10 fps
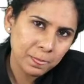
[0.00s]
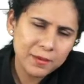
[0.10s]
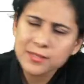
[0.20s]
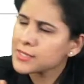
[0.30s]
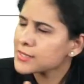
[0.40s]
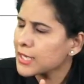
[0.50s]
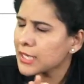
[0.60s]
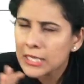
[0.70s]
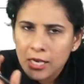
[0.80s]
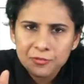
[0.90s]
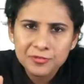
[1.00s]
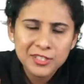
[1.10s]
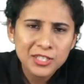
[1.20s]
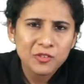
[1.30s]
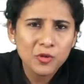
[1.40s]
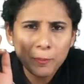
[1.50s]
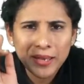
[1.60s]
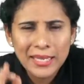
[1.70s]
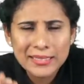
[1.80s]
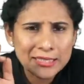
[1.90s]
This is enough for
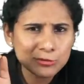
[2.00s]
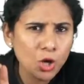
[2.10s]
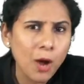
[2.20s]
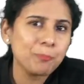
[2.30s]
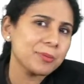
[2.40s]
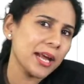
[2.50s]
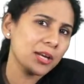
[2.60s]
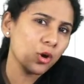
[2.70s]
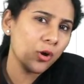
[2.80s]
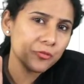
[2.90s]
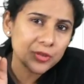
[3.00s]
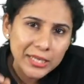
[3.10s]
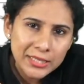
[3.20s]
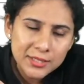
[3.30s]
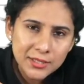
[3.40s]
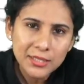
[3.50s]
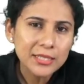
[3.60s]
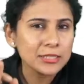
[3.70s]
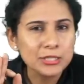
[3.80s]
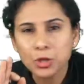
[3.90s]
being in the top 10 of NEET,
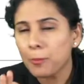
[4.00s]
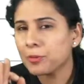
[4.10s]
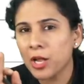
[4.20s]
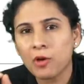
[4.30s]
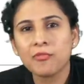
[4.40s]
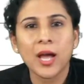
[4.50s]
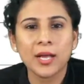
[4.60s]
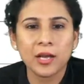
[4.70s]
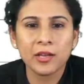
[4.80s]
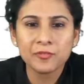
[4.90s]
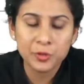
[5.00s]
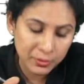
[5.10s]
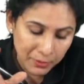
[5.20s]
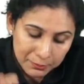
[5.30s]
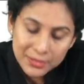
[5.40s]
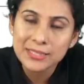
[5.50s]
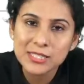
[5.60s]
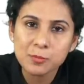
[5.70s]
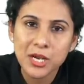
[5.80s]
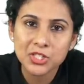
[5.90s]
in the top 10 of INI. If you remember
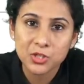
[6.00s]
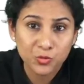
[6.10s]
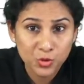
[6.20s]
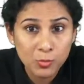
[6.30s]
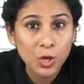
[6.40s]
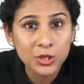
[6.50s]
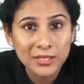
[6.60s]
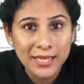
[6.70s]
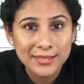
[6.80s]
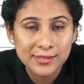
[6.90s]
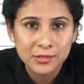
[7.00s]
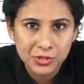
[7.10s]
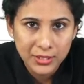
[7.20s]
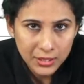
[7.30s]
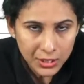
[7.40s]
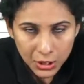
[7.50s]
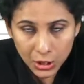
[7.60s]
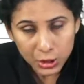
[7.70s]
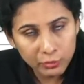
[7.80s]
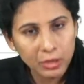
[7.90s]
this much from orthognathic surgery,
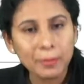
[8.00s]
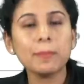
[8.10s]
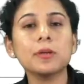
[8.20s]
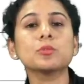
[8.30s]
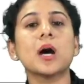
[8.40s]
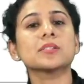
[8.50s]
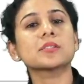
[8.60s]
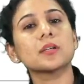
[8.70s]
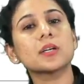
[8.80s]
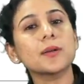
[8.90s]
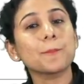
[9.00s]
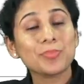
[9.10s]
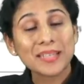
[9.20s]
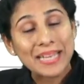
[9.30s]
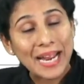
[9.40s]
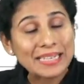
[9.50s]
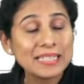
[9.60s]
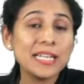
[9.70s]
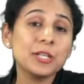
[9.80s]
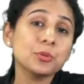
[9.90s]
you will be able to answer
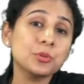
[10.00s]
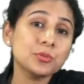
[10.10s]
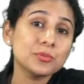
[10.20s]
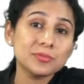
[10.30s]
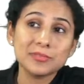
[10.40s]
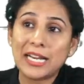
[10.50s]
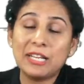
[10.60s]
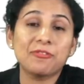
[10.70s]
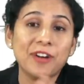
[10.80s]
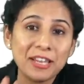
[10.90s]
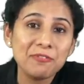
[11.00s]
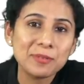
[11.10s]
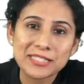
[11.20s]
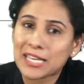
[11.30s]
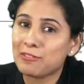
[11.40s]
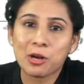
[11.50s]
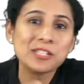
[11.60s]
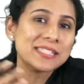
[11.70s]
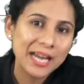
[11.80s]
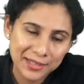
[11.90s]
90 to 95%. I will
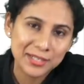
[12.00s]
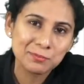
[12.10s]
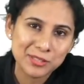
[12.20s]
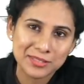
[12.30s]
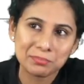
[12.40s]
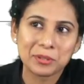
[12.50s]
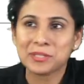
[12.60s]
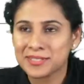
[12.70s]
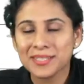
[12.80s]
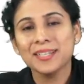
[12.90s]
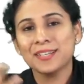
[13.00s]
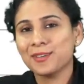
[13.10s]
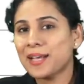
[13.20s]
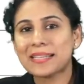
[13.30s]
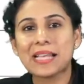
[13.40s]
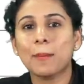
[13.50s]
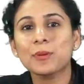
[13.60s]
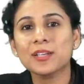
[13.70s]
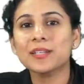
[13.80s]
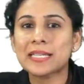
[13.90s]
not say 100% because,
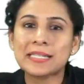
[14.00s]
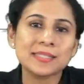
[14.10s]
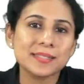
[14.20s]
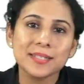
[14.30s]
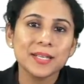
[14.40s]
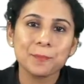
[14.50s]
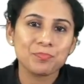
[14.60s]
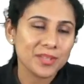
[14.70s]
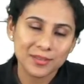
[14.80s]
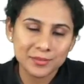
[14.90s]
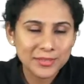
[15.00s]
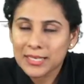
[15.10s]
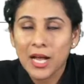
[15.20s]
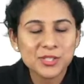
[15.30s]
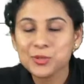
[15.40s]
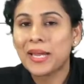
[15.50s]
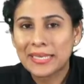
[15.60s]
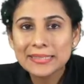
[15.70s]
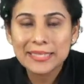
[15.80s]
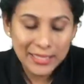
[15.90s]
examiner is can ask you
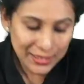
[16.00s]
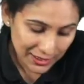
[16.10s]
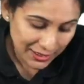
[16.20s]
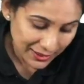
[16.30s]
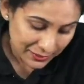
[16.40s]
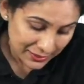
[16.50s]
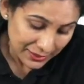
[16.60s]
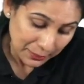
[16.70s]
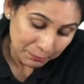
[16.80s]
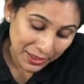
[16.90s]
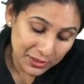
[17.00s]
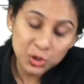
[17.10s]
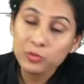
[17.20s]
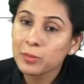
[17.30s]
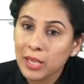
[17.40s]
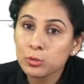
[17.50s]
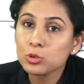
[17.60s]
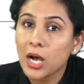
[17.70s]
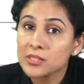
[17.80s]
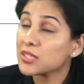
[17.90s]
anything, but you will be able
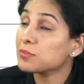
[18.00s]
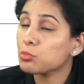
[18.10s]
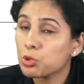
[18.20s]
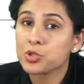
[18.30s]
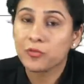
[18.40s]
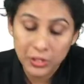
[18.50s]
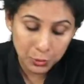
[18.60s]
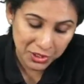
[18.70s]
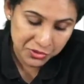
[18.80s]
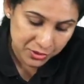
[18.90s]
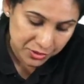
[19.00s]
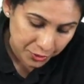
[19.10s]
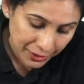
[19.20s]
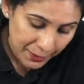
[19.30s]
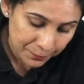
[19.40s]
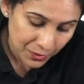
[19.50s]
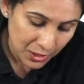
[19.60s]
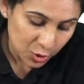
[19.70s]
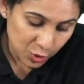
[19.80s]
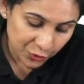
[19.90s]
to answer most of the questions. Okay,
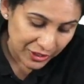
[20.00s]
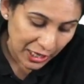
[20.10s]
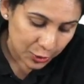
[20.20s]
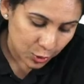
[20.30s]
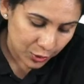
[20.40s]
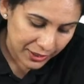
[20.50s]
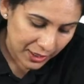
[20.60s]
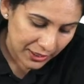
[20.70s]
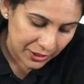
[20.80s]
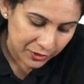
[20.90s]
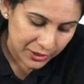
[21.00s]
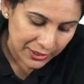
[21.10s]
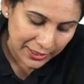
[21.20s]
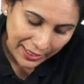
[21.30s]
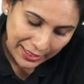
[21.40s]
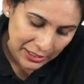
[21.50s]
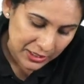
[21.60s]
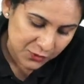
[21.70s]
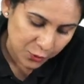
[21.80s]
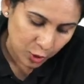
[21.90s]
so VRO ho gaya. Inverted L
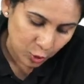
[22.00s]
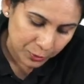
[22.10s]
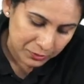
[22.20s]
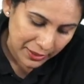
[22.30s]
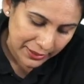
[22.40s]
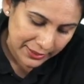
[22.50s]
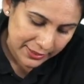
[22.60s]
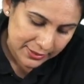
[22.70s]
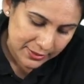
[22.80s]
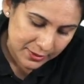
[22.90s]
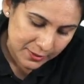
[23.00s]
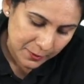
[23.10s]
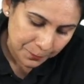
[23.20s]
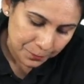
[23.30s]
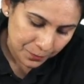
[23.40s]
is for open bite cases.